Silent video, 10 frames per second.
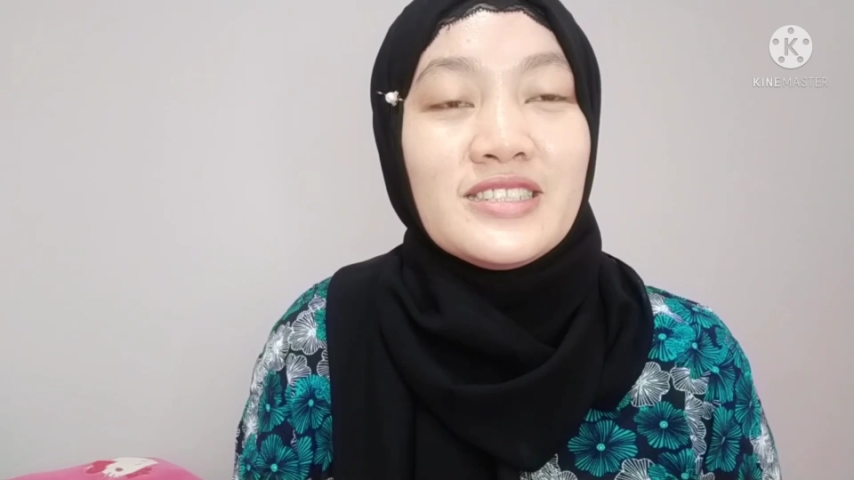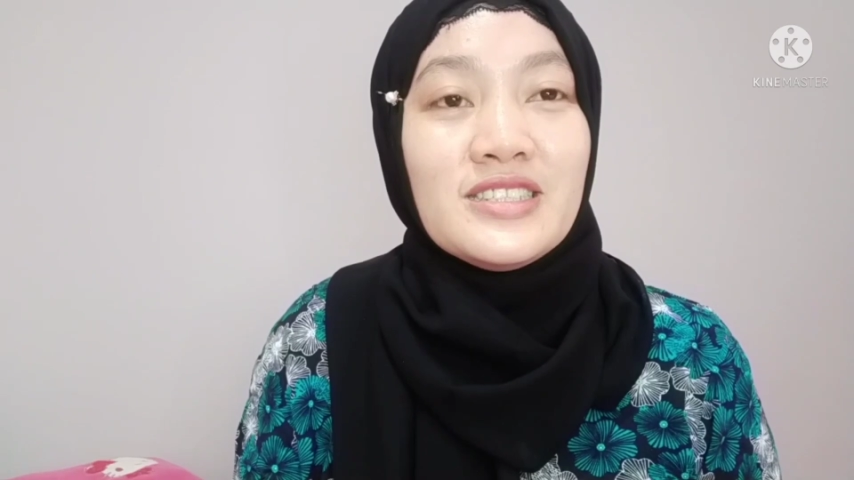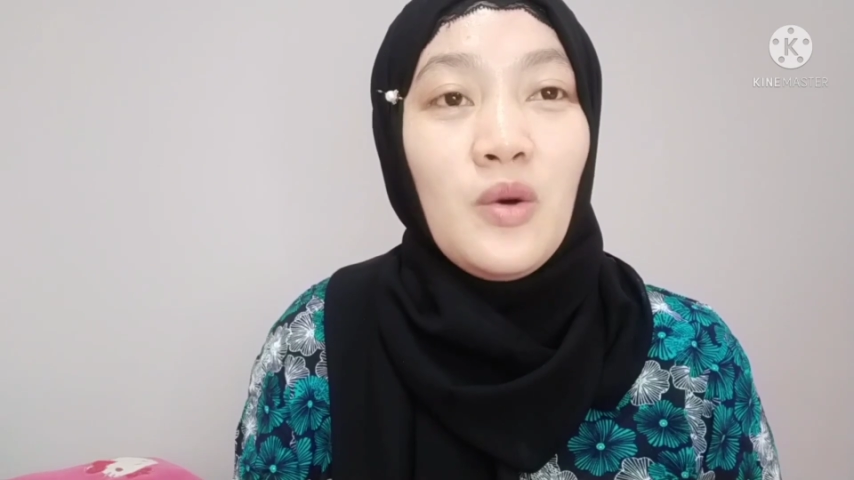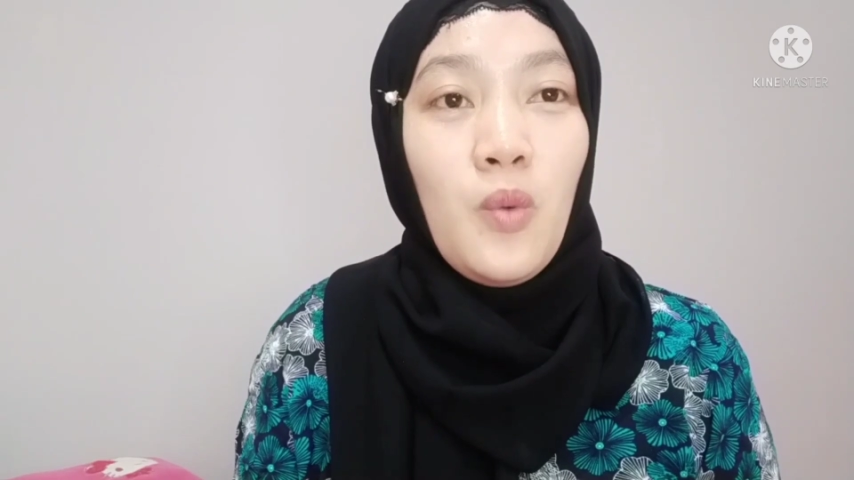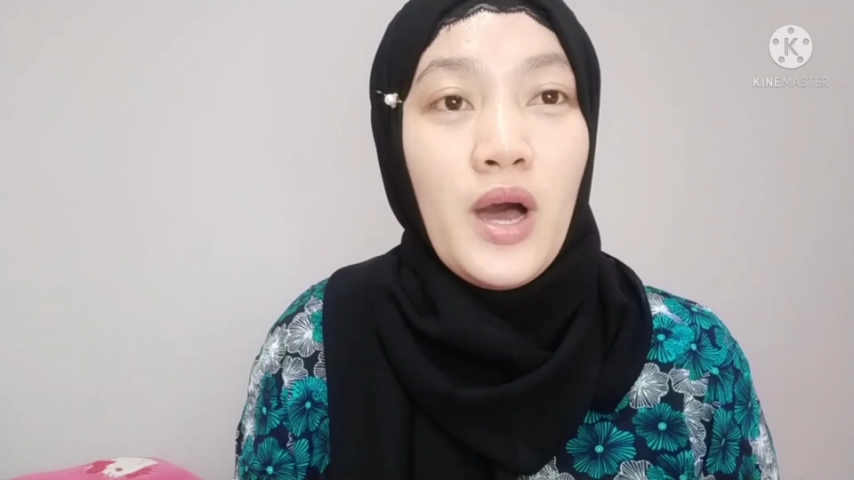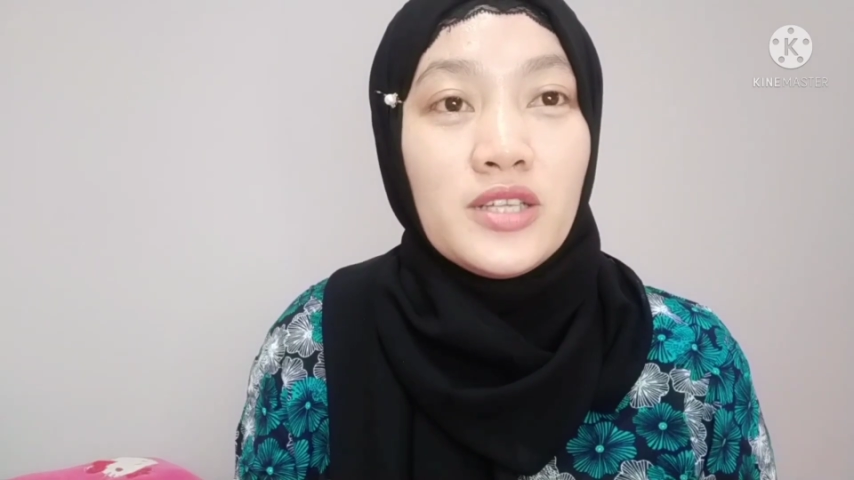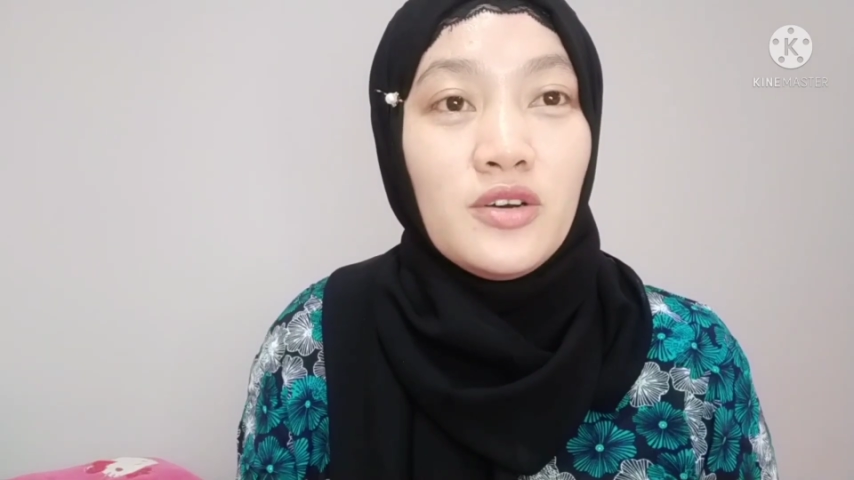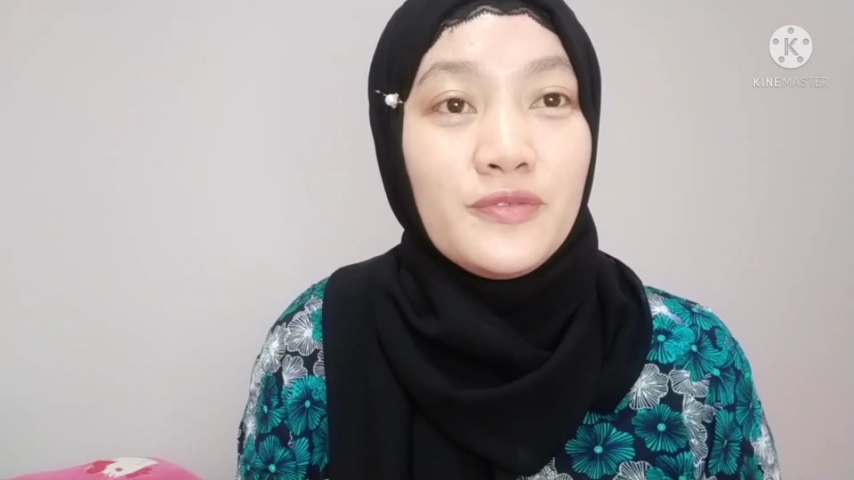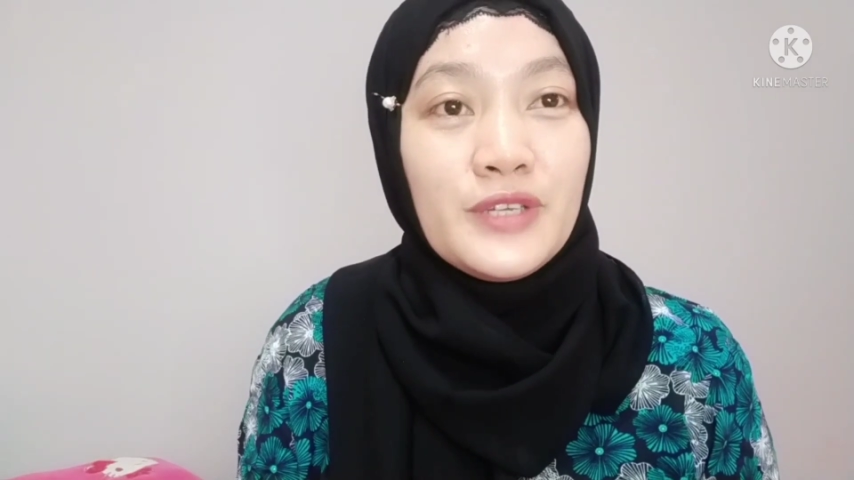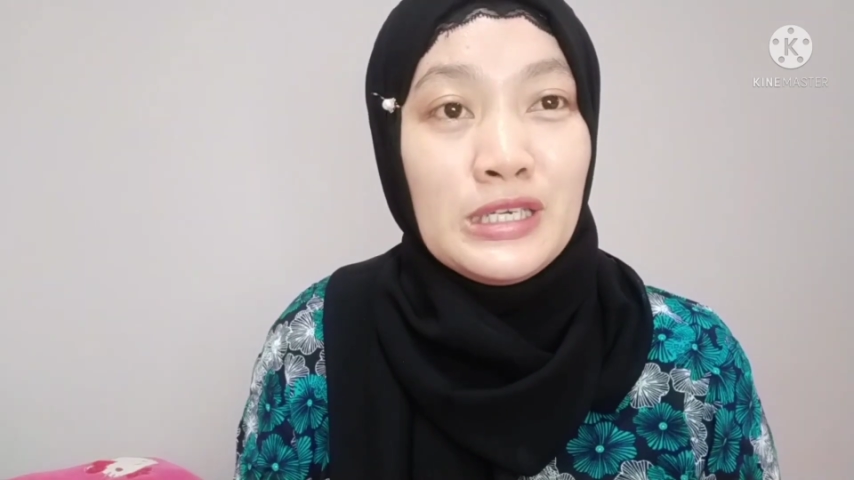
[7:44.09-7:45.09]
The one
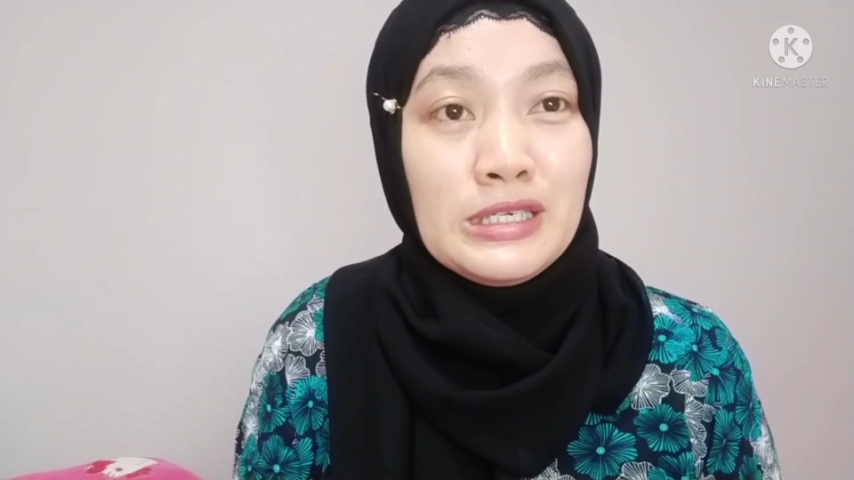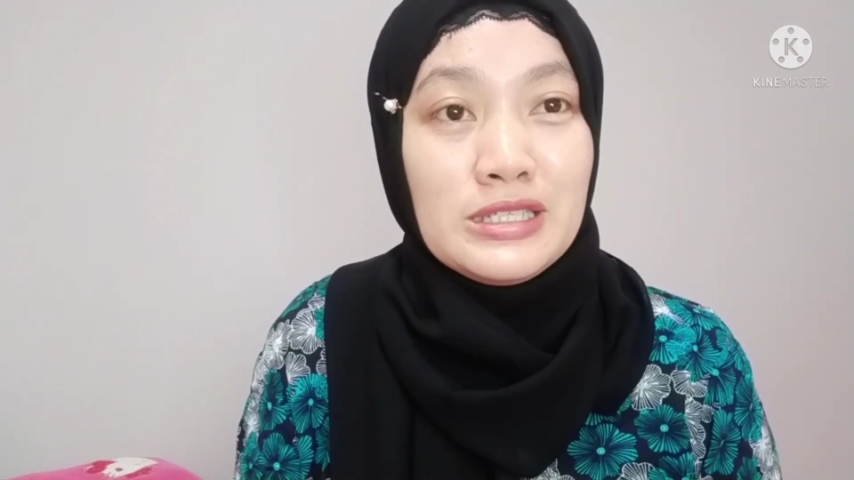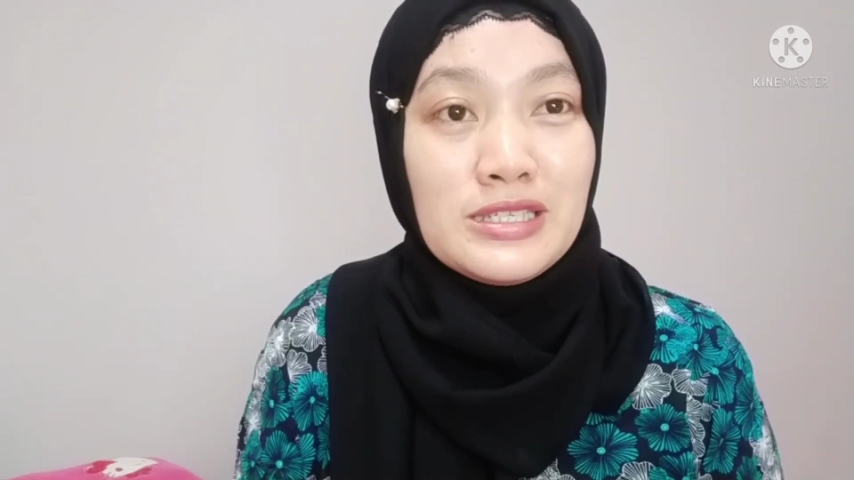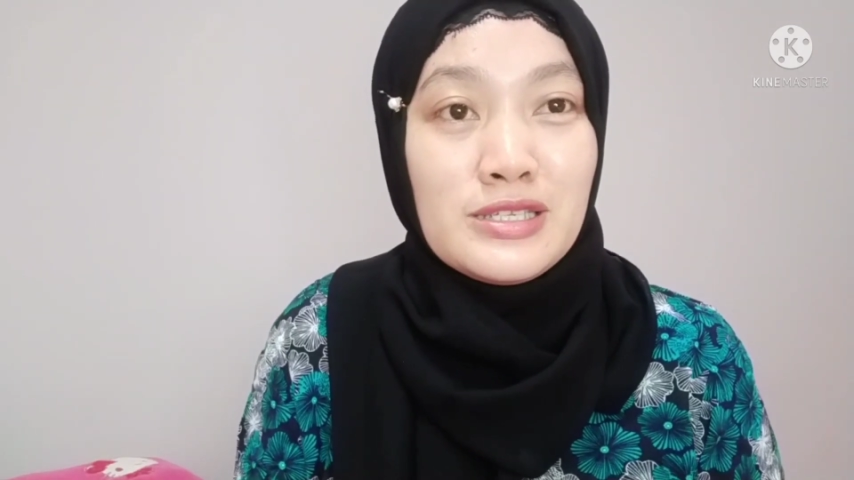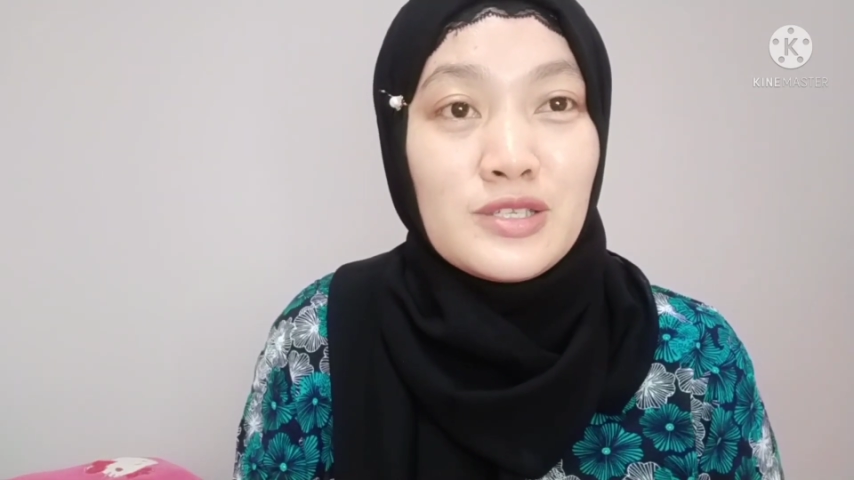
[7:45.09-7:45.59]
of the greatest